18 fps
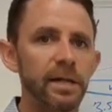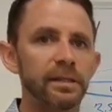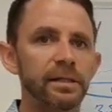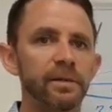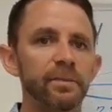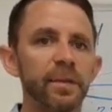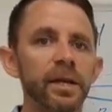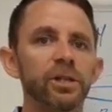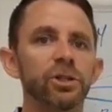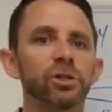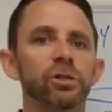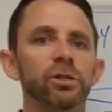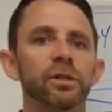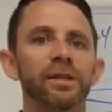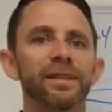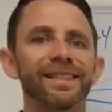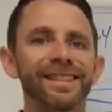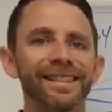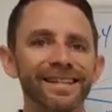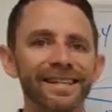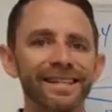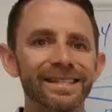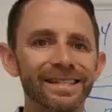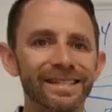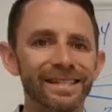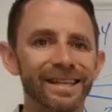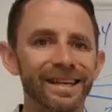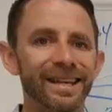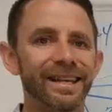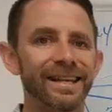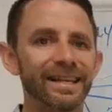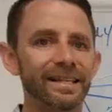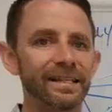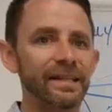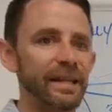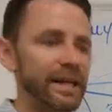to make sure that this
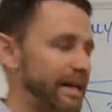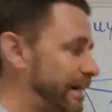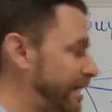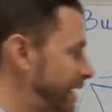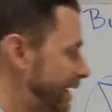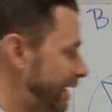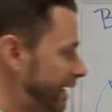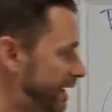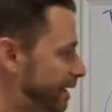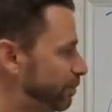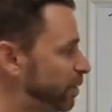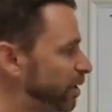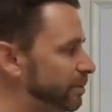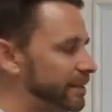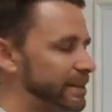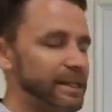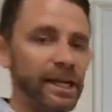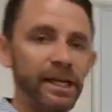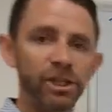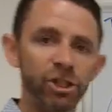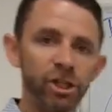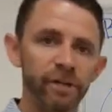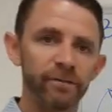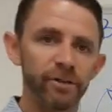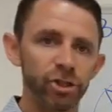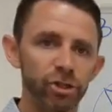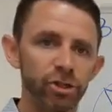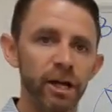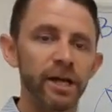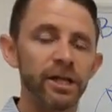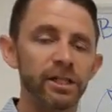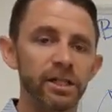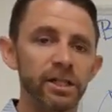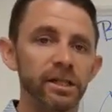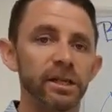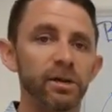is a implementation of a
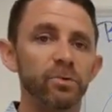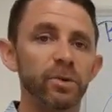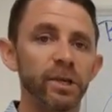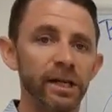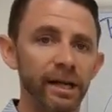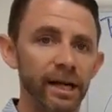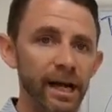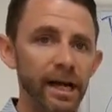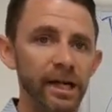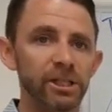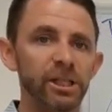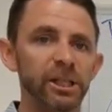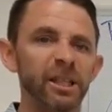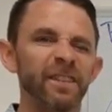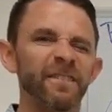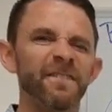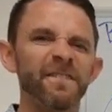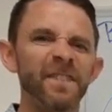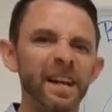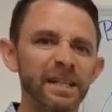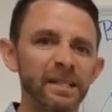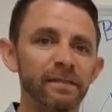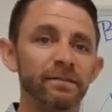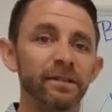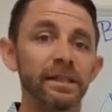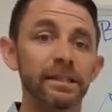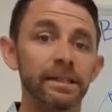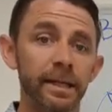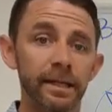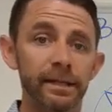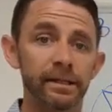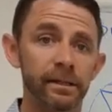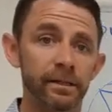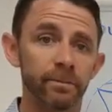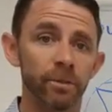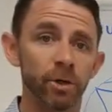strategy that we can actually effectively take
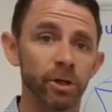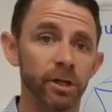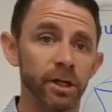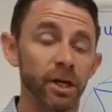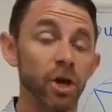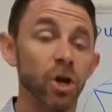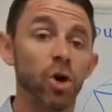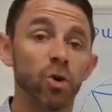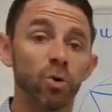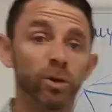to the market,